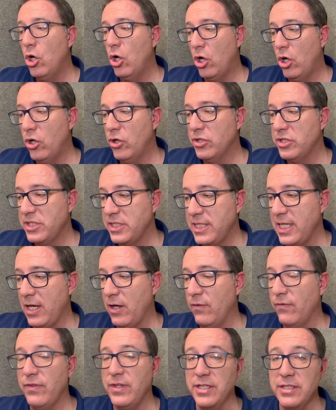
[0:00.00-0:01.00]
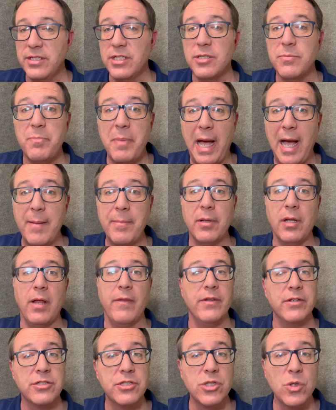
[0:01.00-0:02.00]
herself. This is
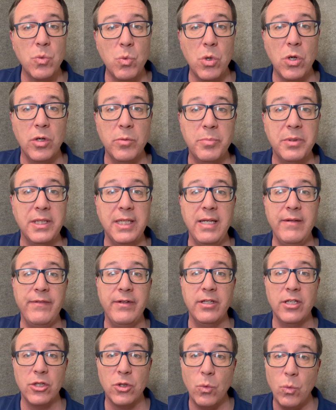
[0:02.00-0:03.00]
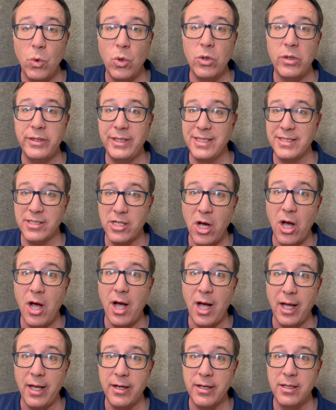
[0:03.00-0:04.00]
Babylon. This is the world believing that the world is
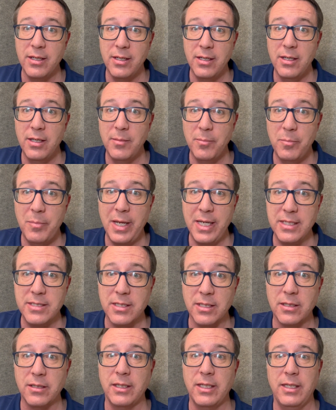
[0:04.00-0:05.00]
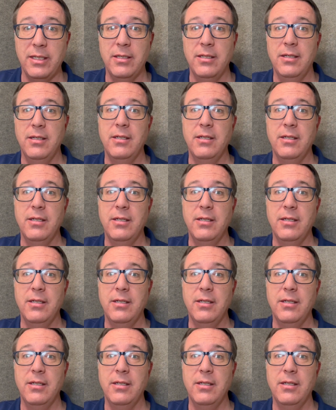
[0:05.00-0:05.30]
God, basically.